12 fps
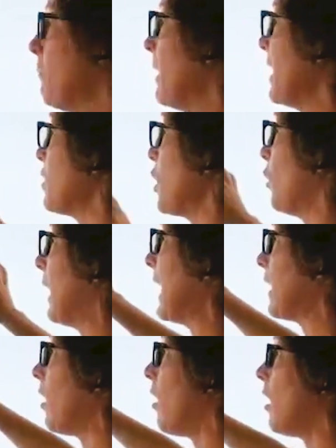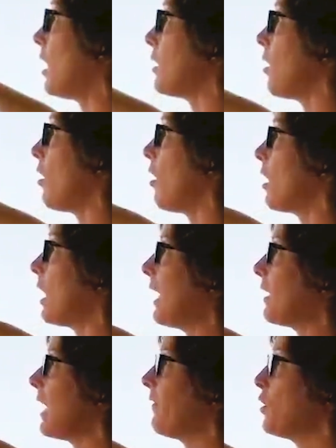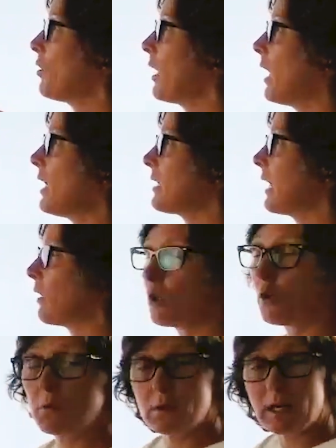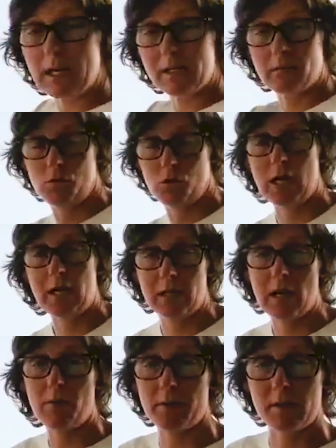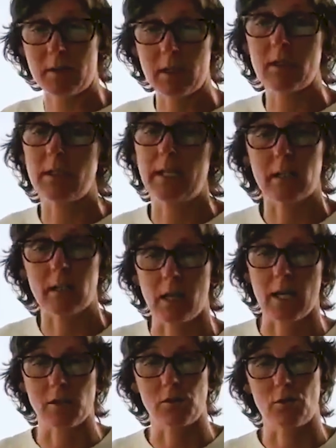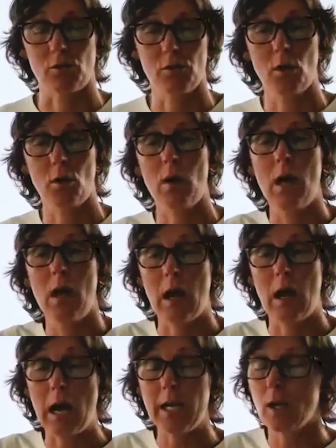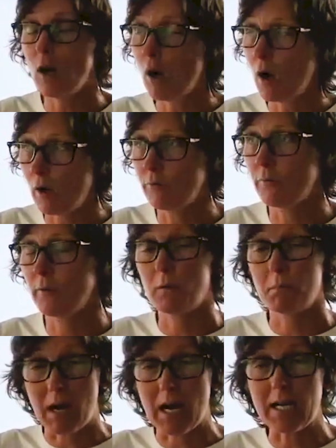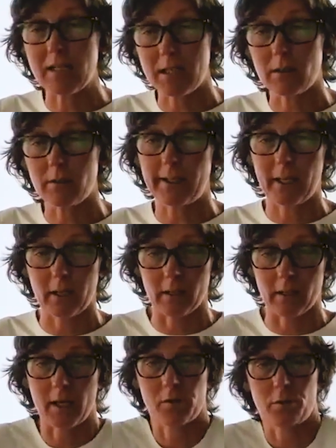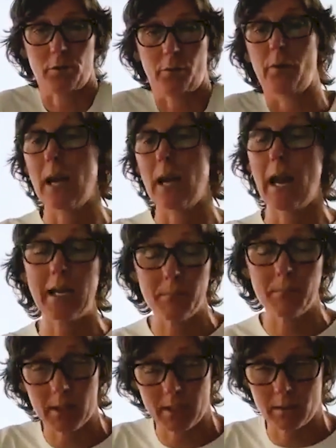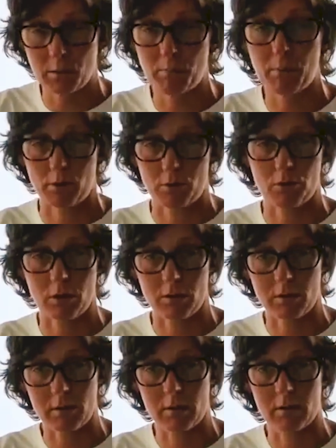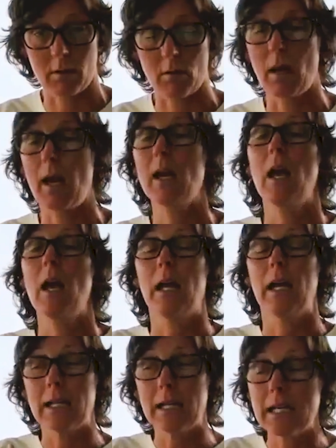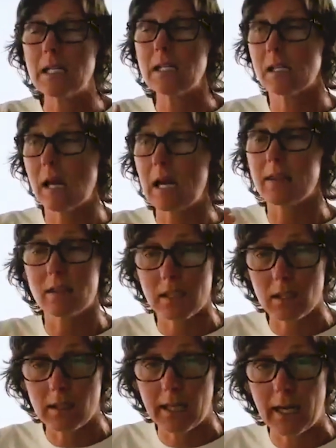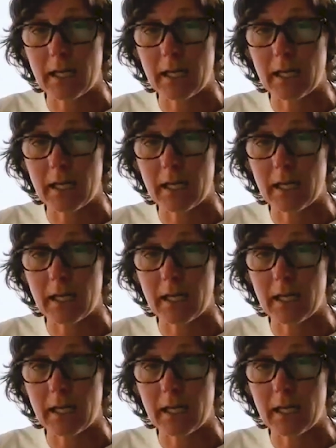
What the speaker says: But so like on our, have you guys, I don't know if you guys have checked out the deal analyzer. So I offer my deal analyzer for anybody to purchase. Okay. And inside the deal